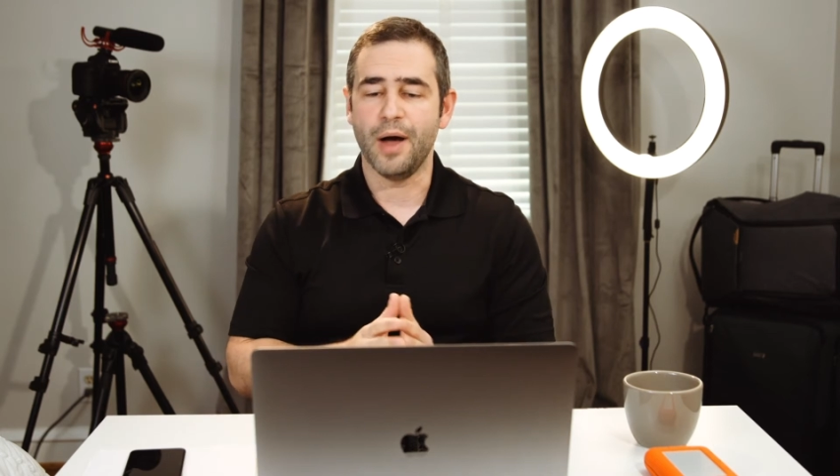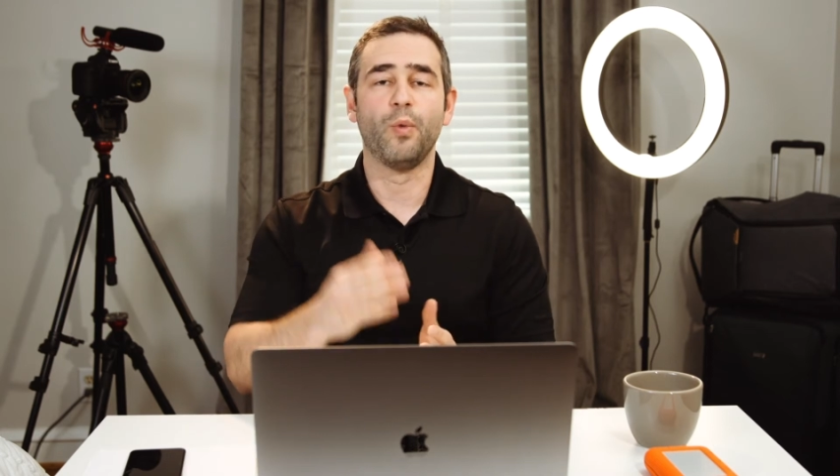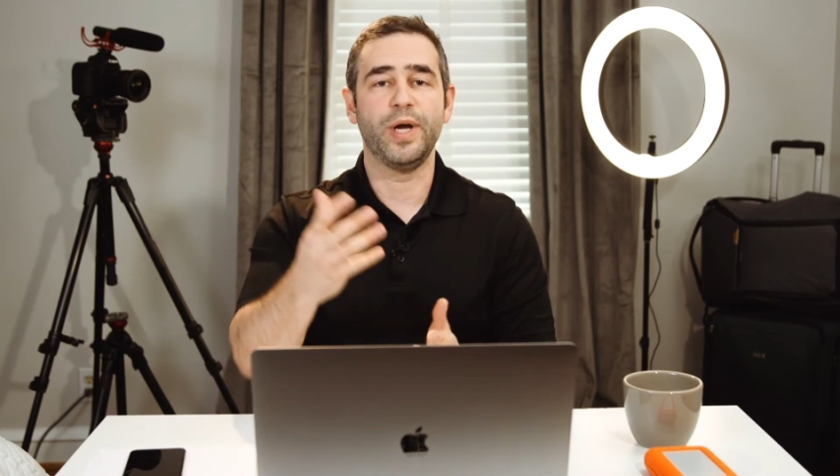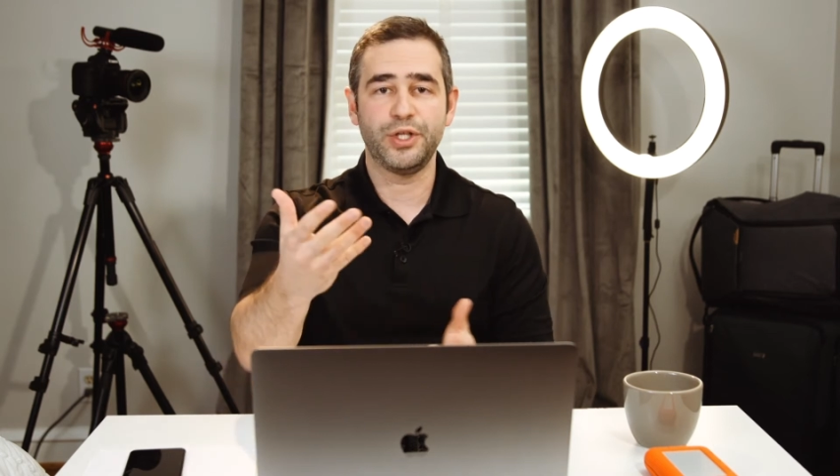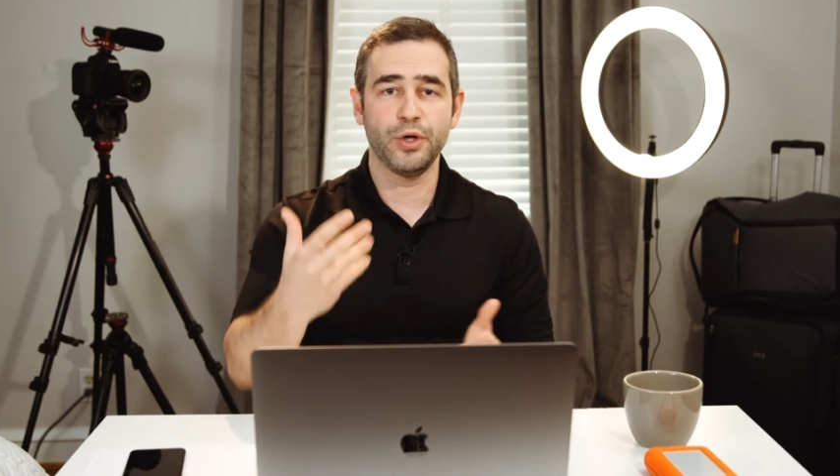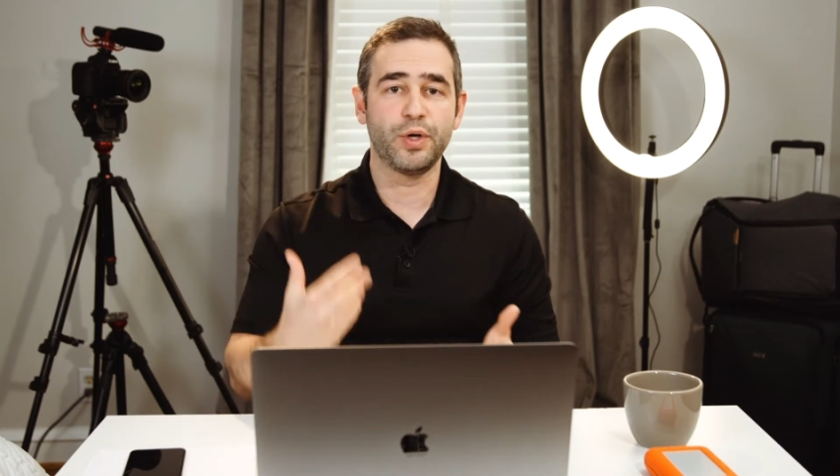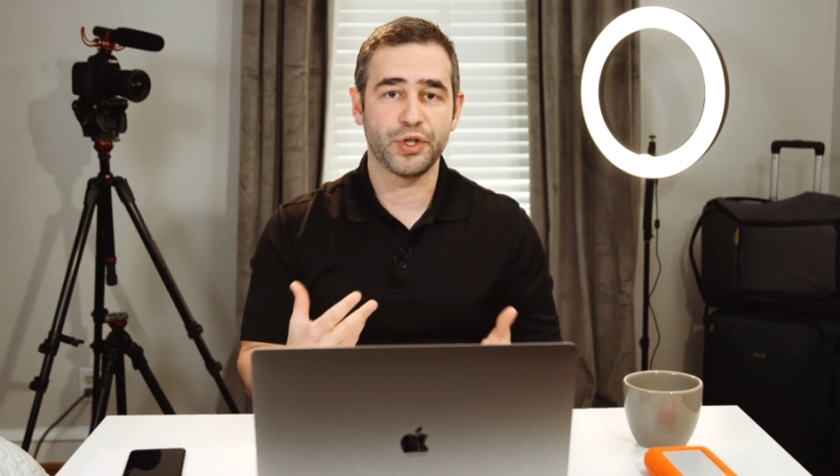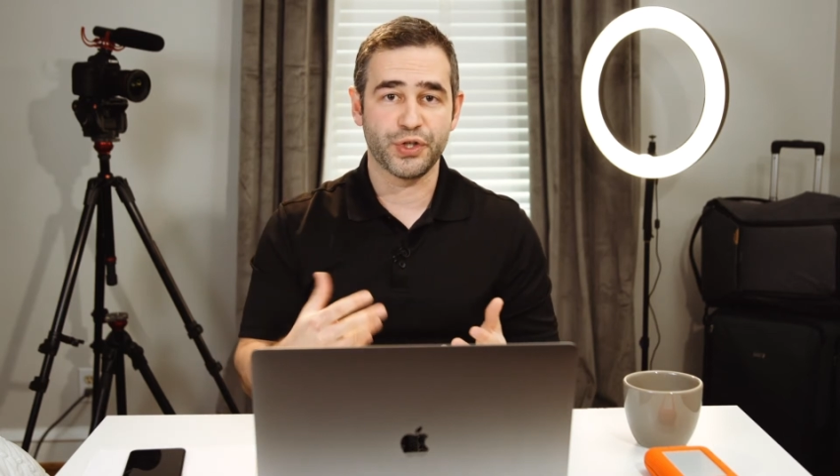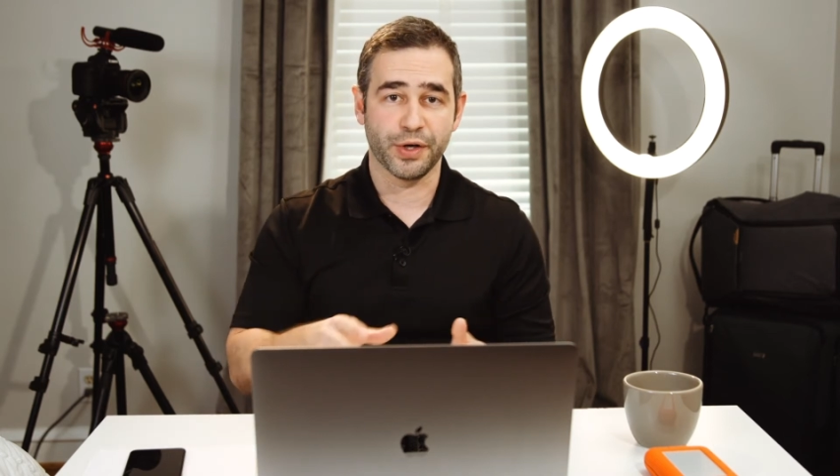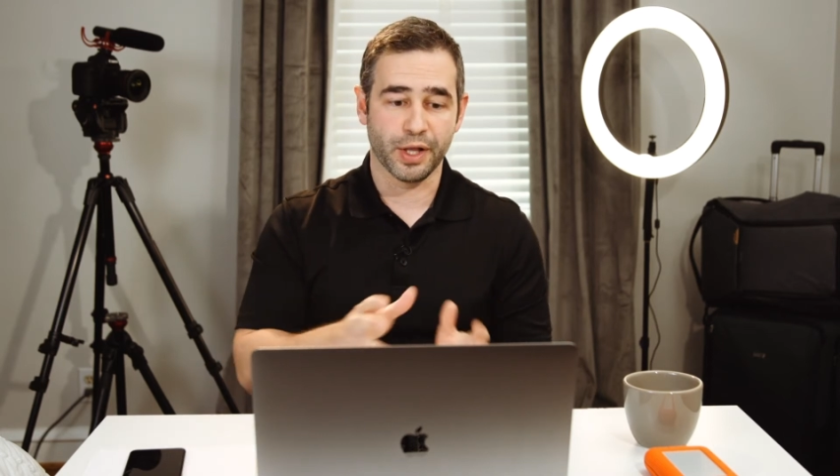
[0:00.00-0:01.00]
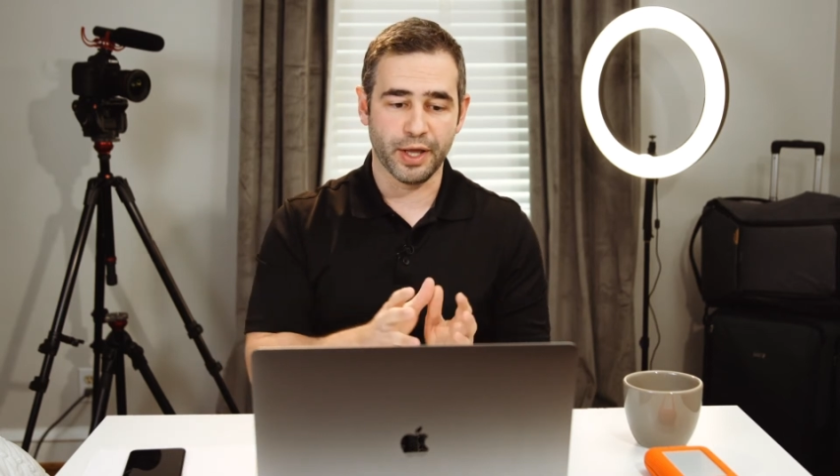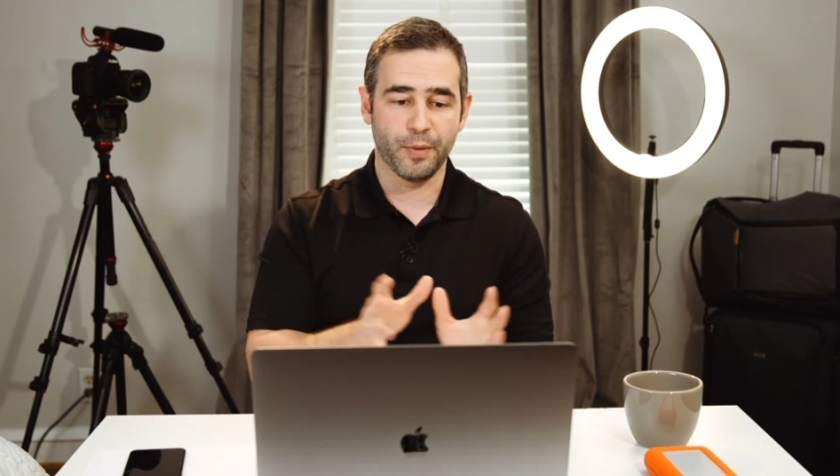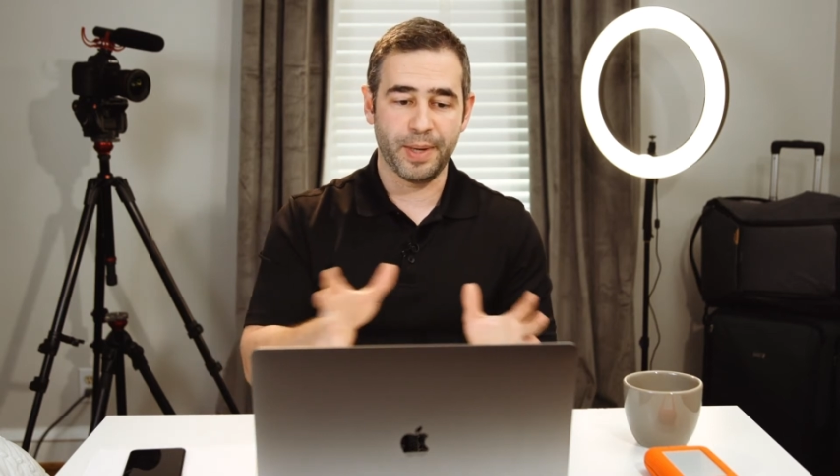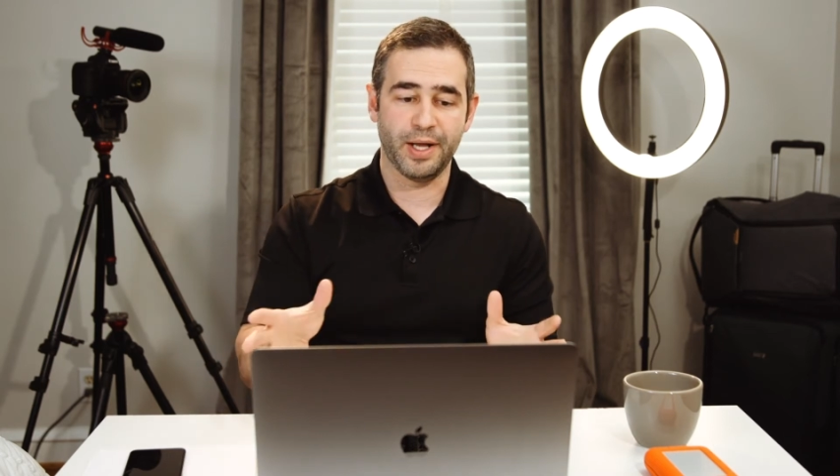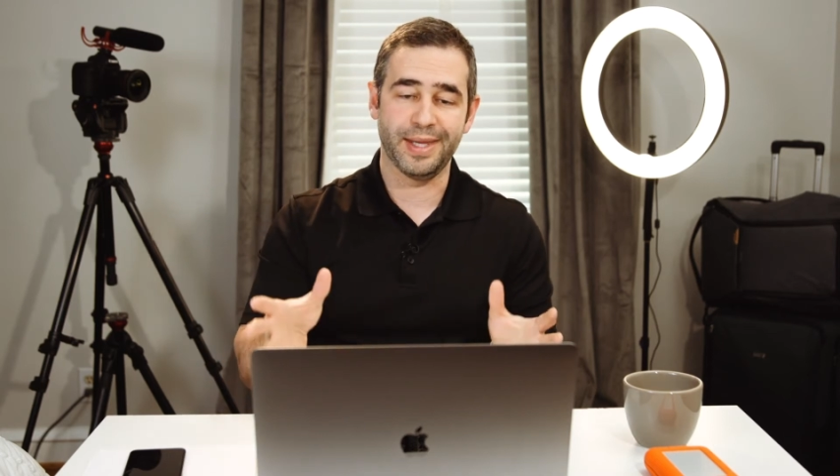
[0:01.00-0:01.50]
We do consult a
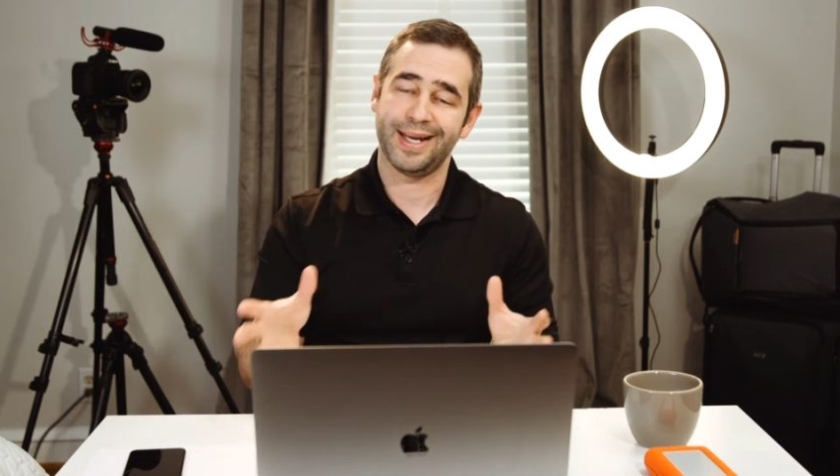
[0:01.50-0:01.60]
little bit on